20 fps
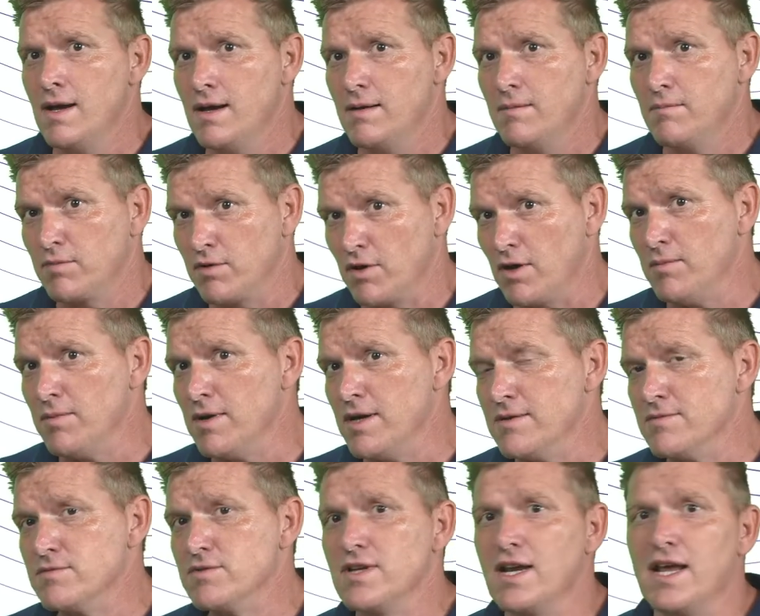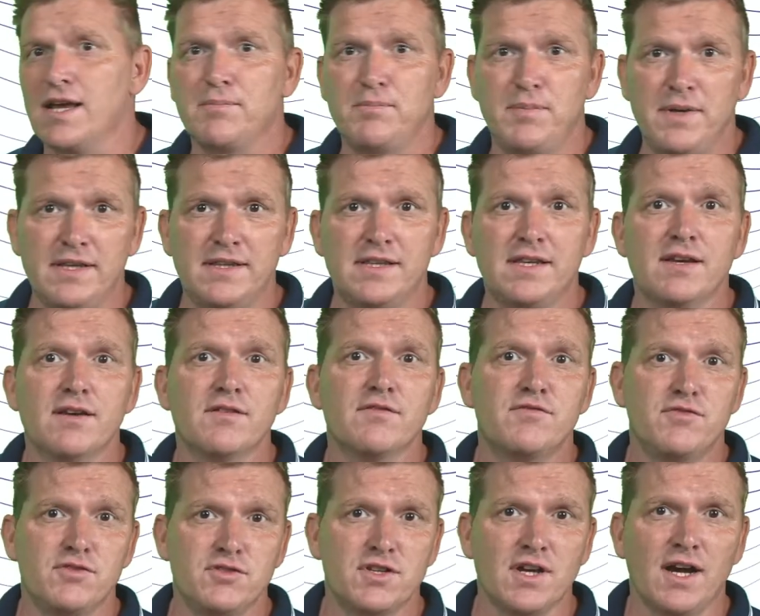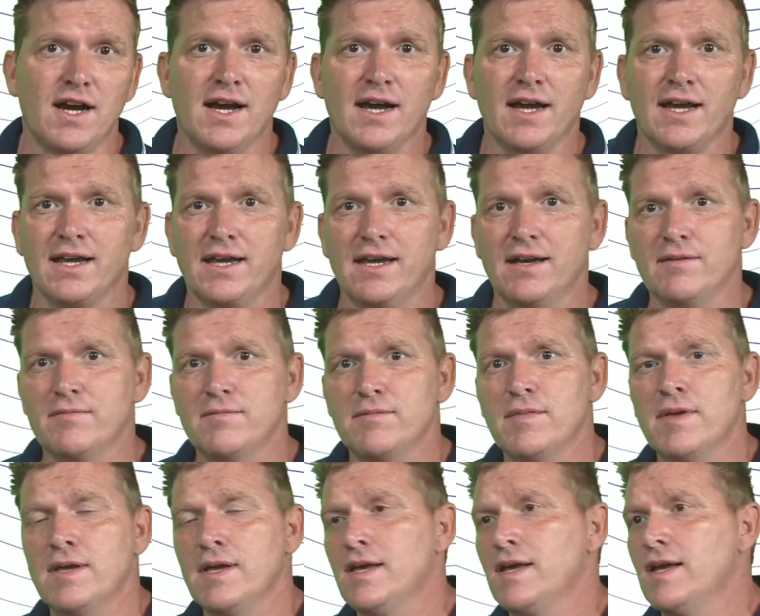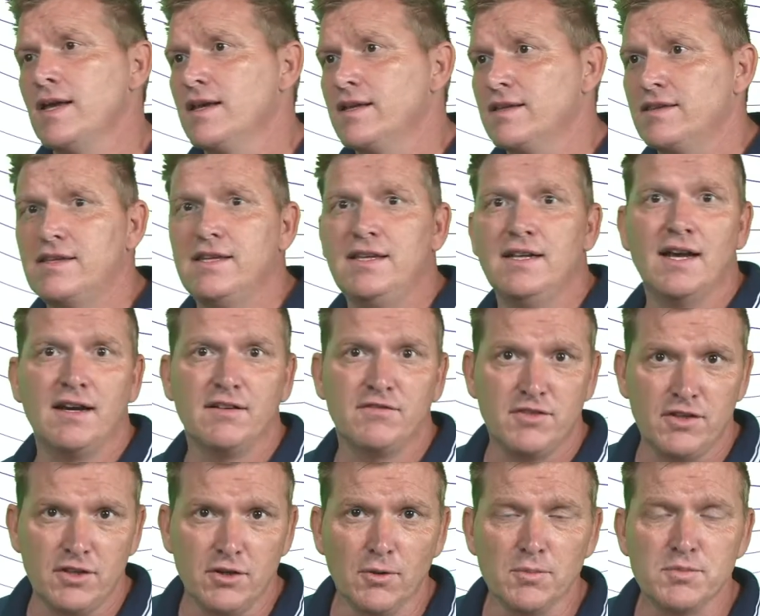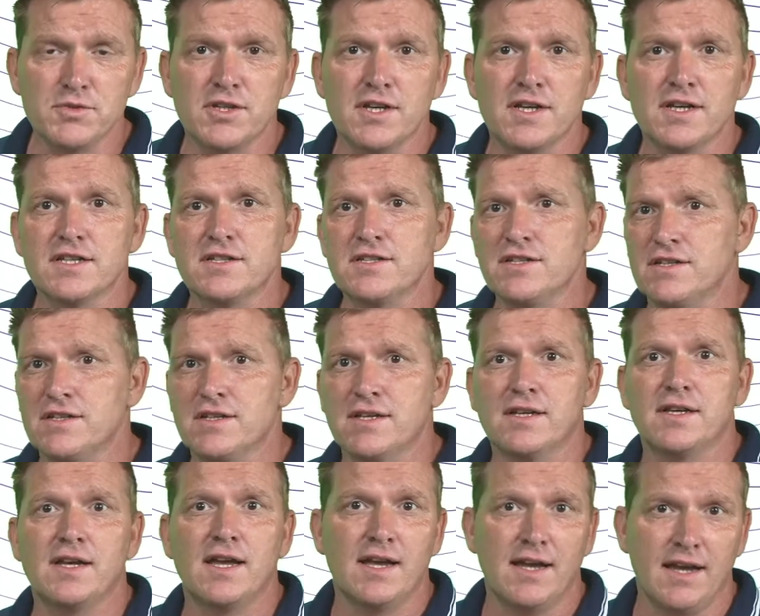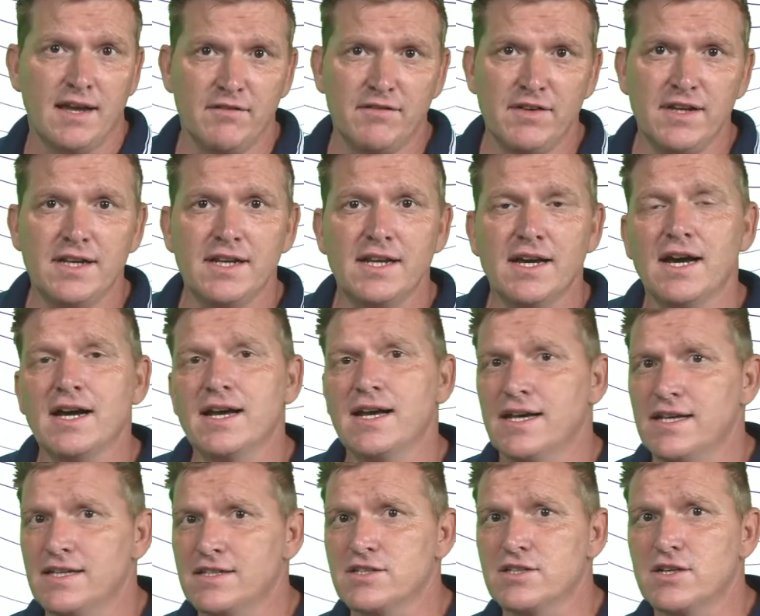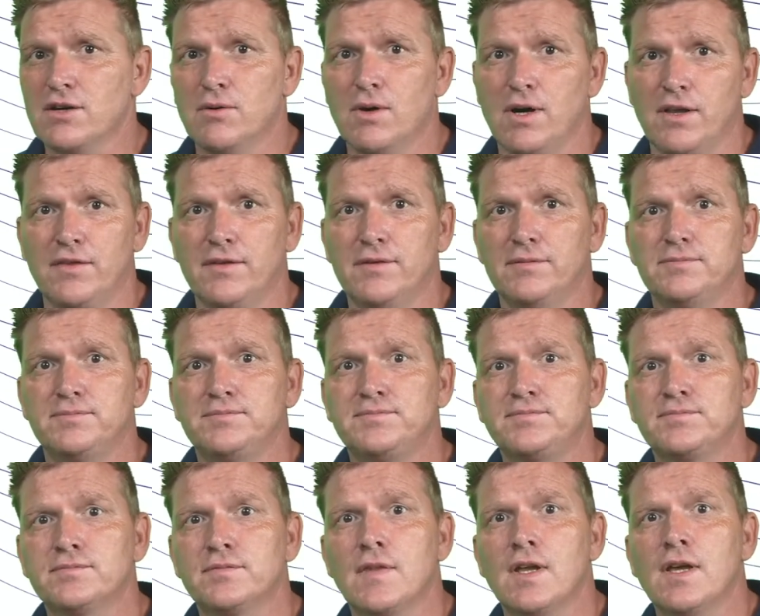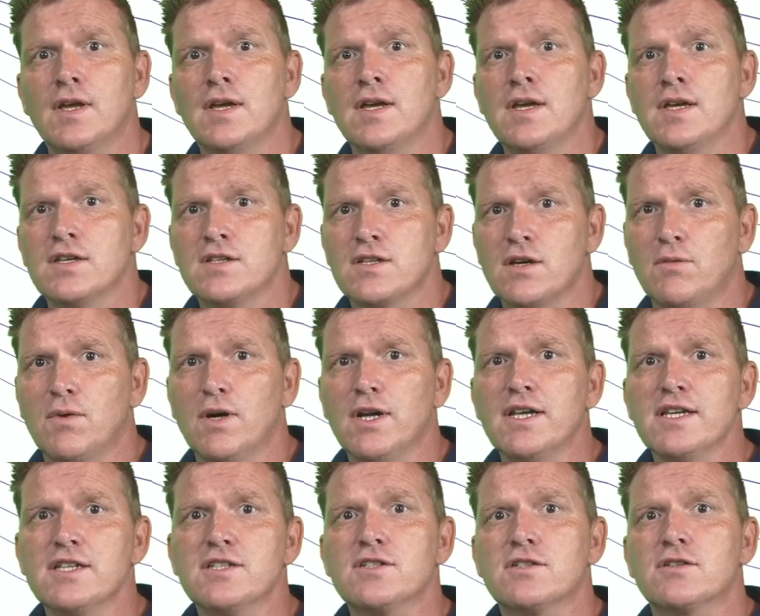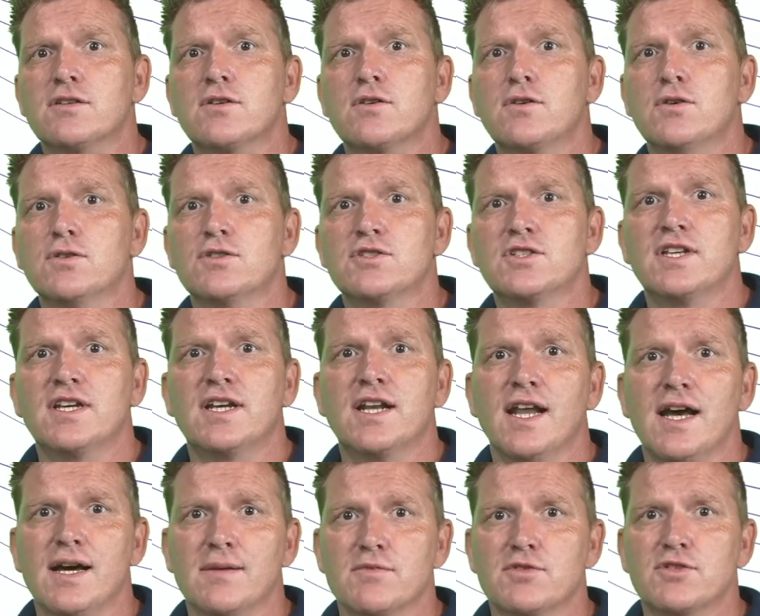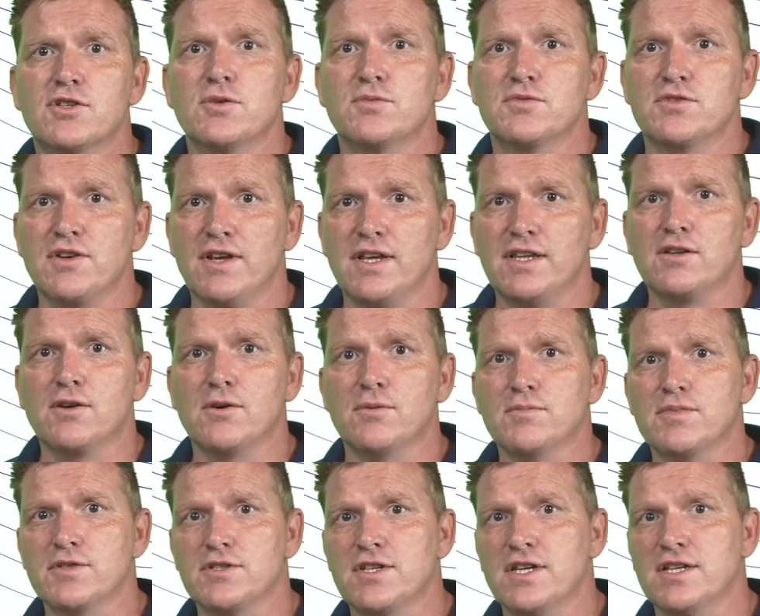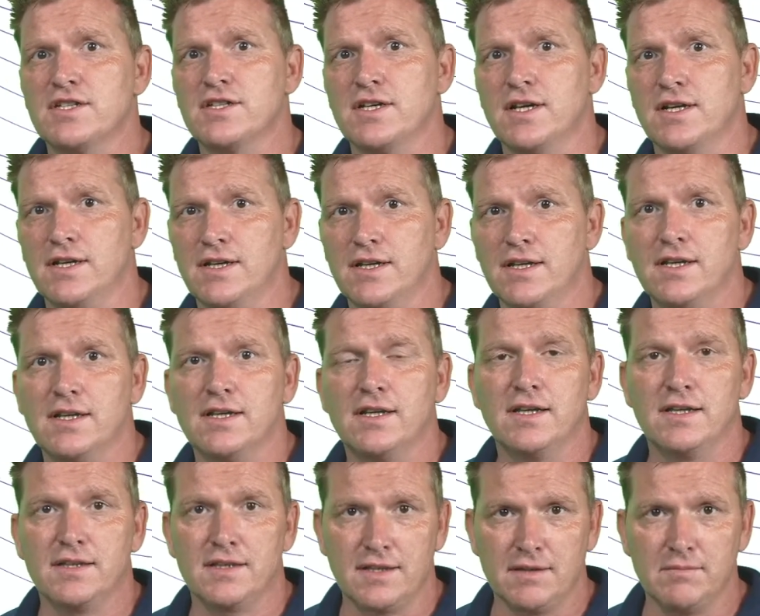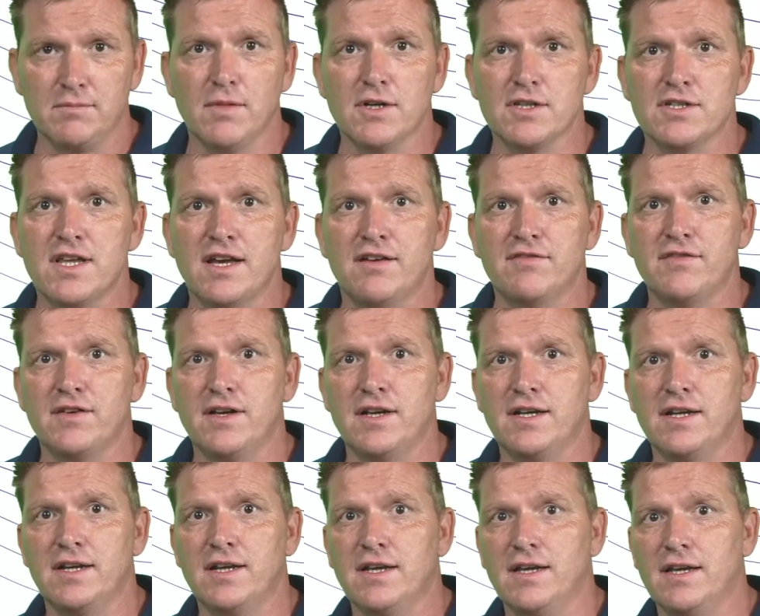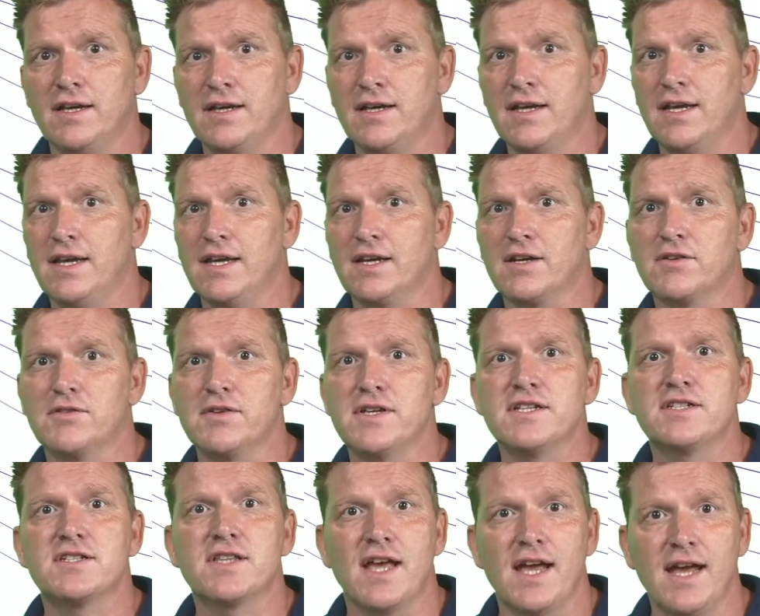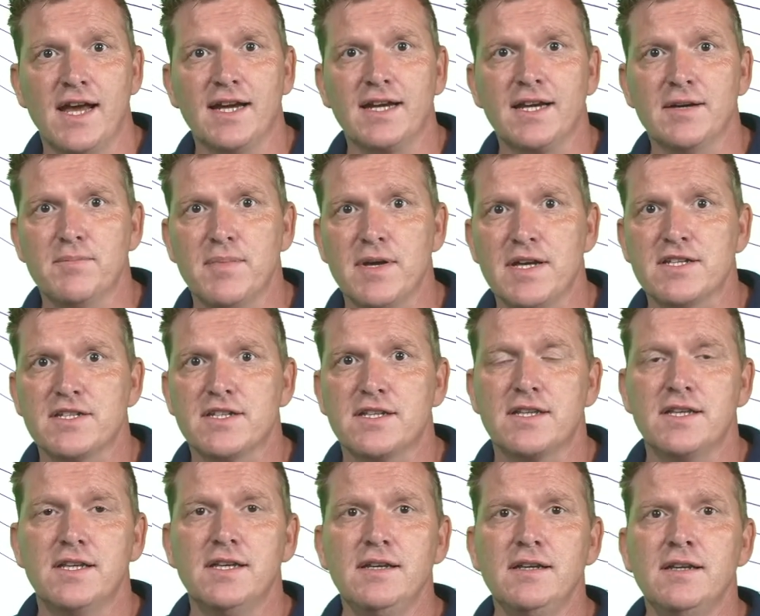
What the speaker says: problems like Pythium, Fusarium, Tilaviopsis, Erwinia and so on. So what is good Cyclamen substrate composition? It must have an increased air capacity,